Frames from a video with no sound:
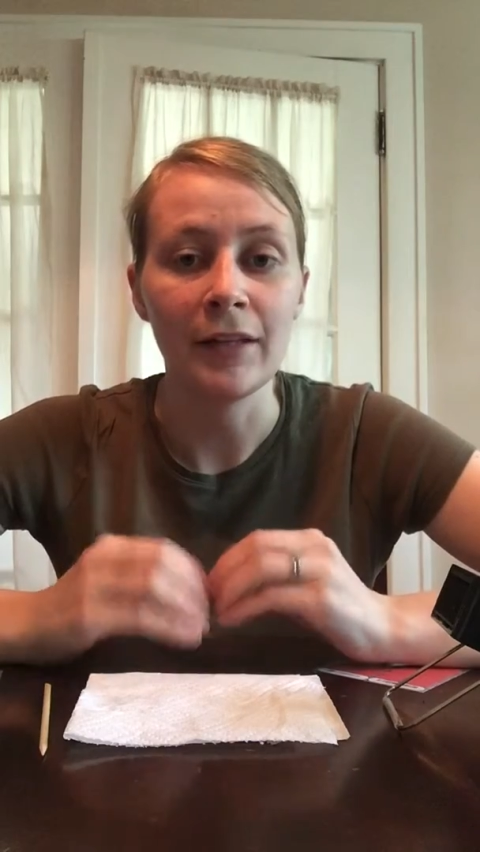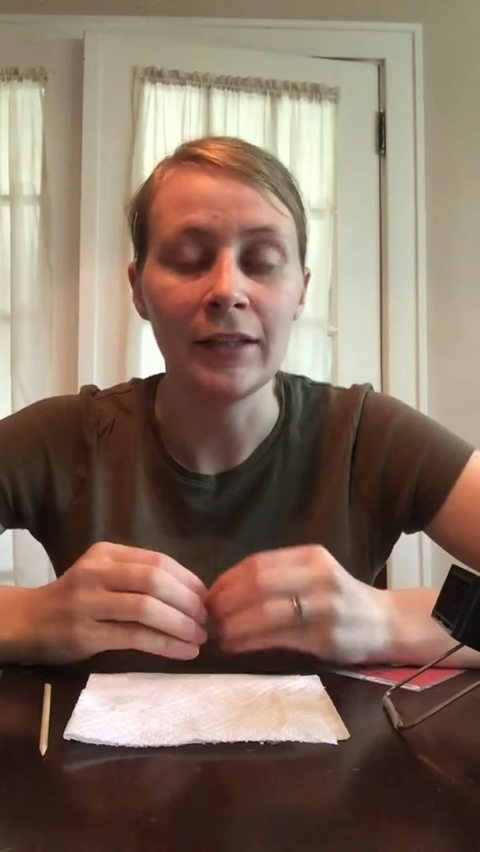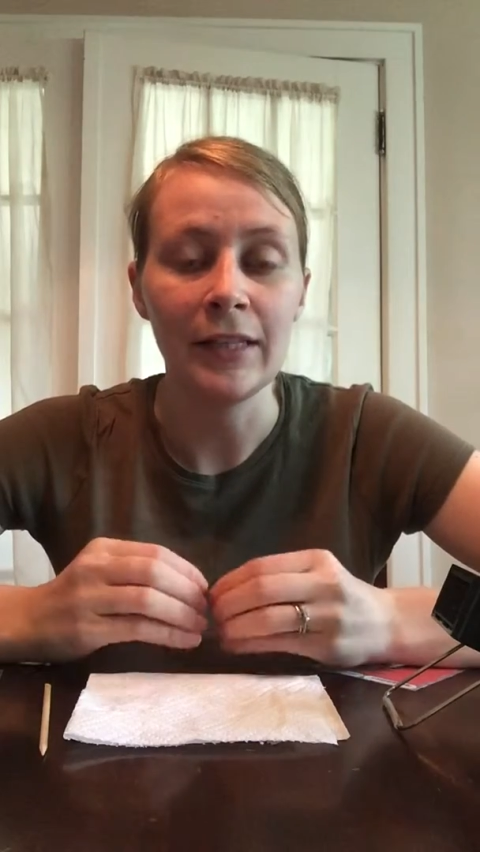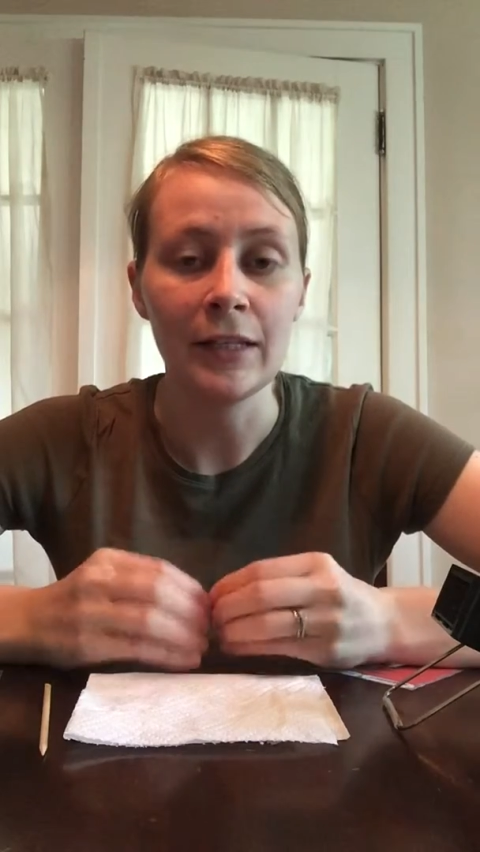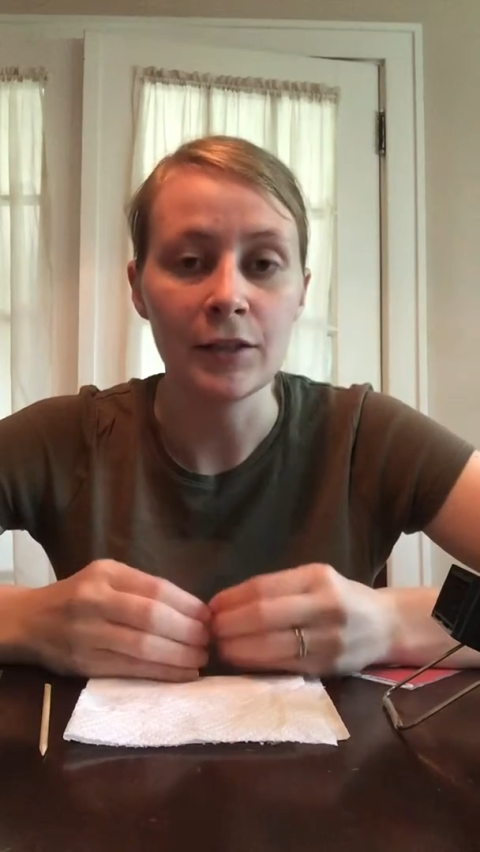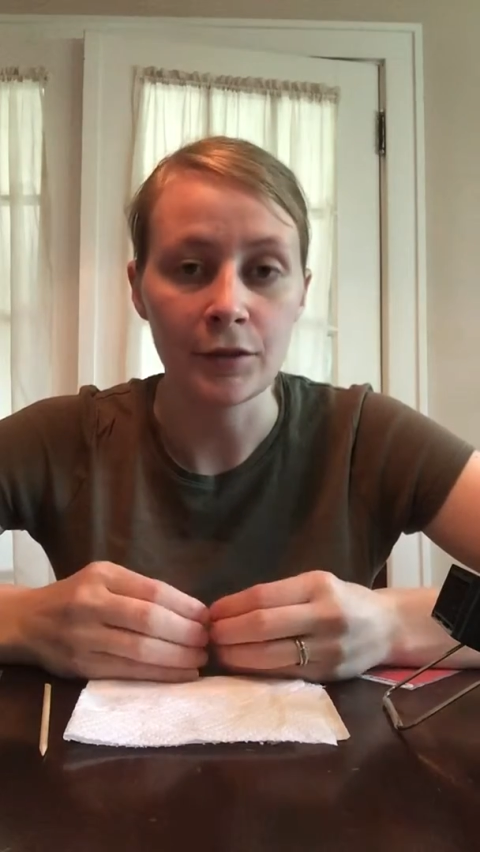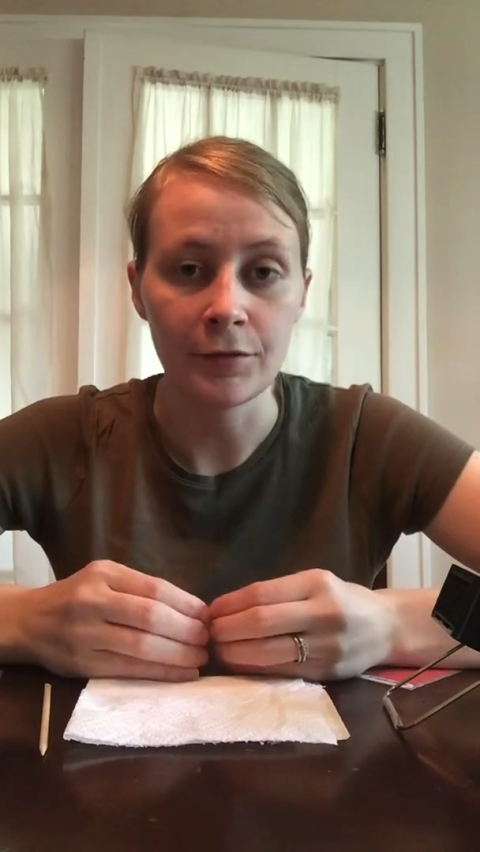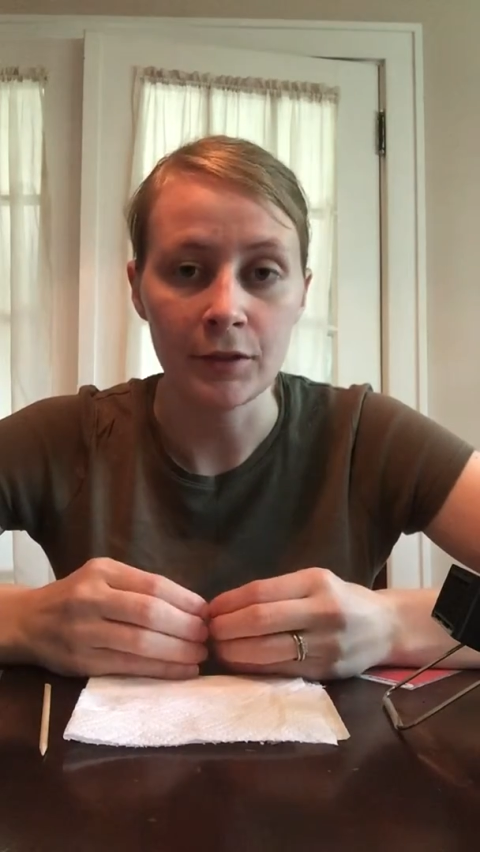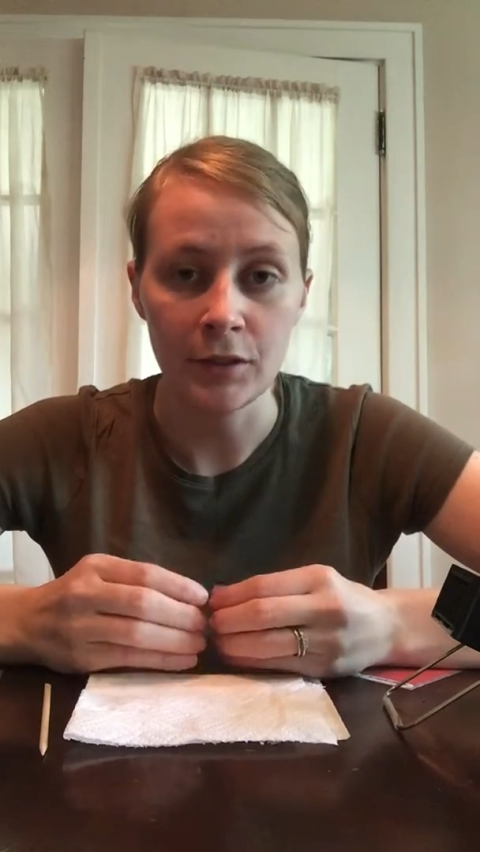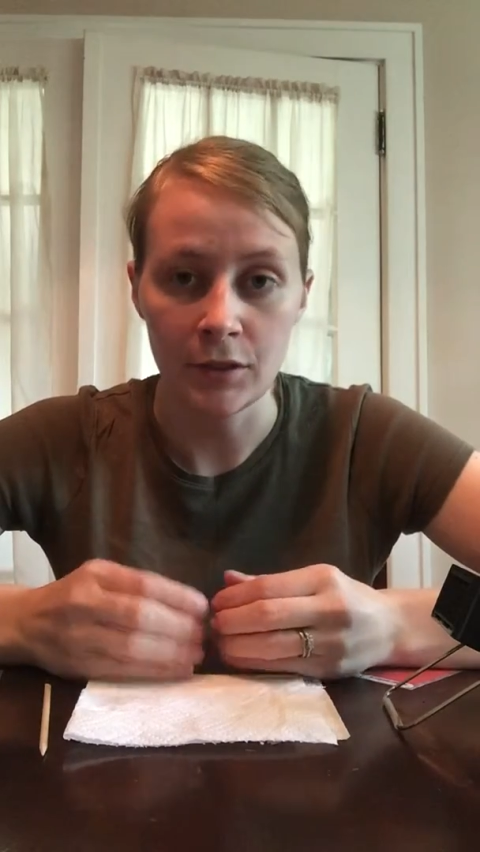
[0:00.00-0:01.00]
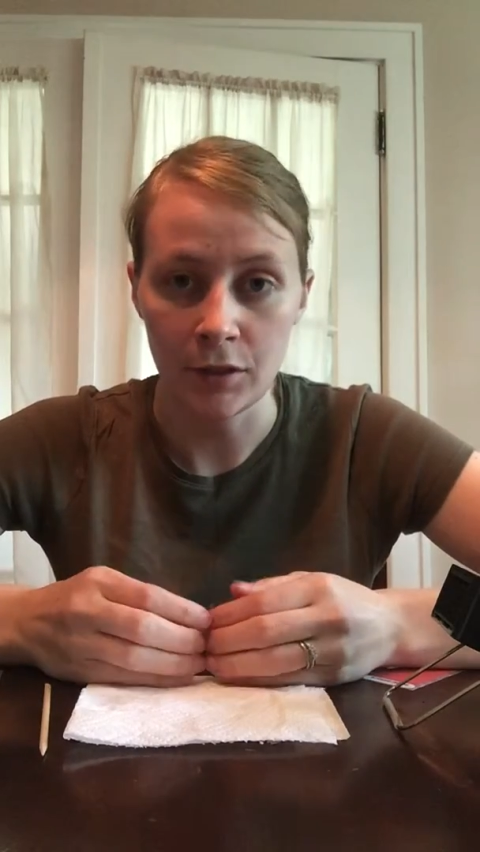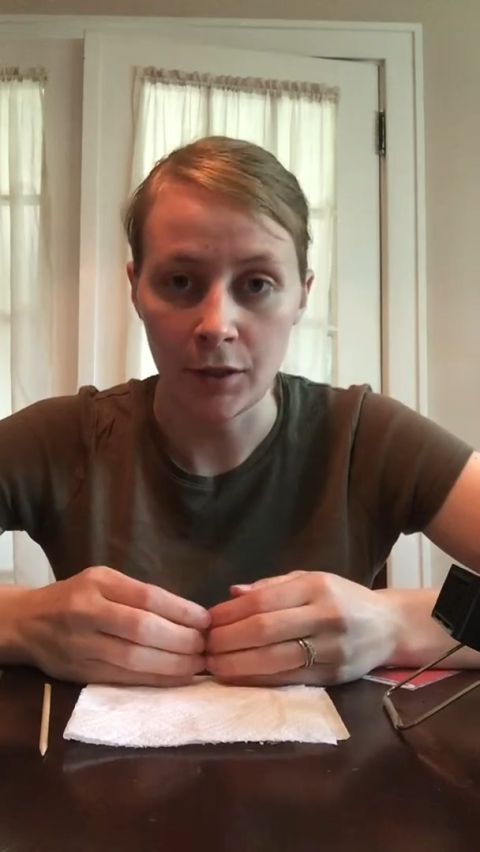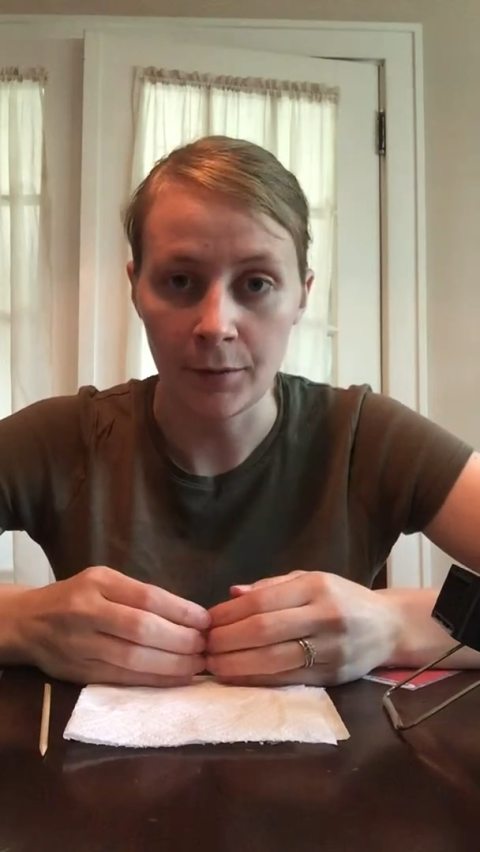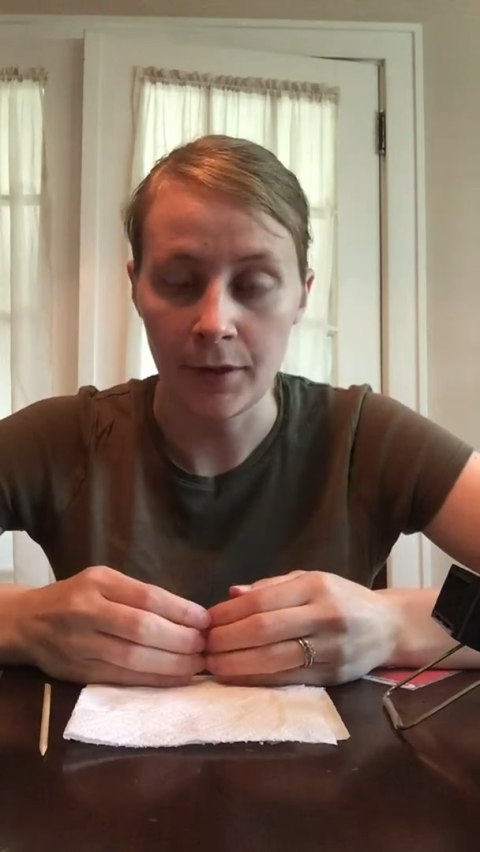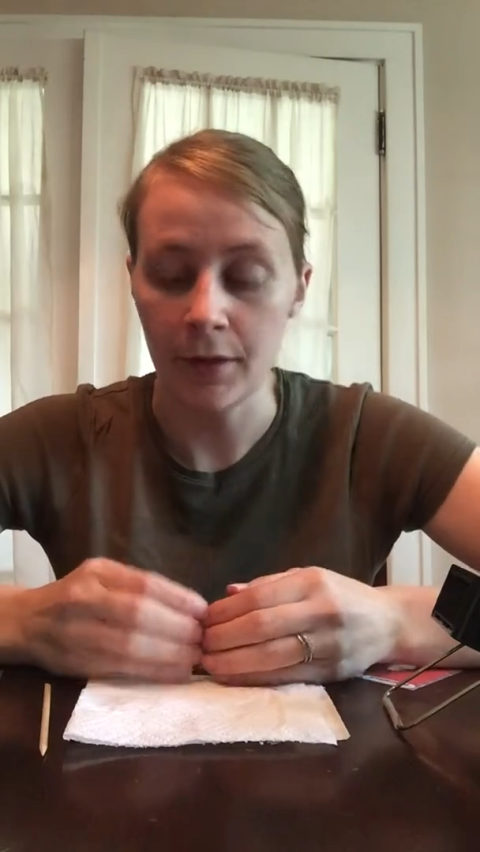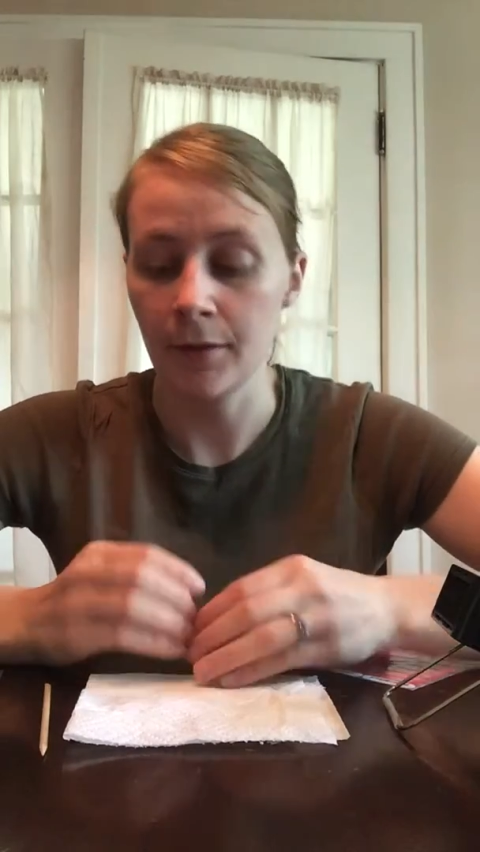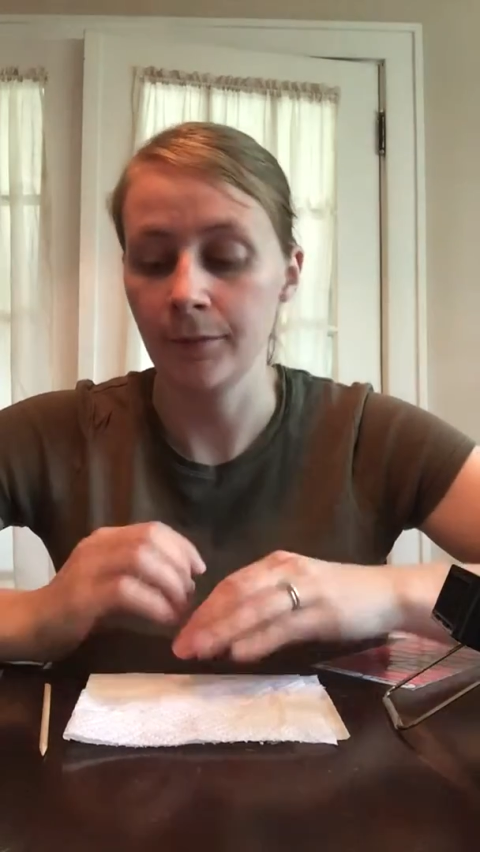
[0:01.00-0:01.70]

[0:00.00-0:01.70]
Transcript: clean surface to start with.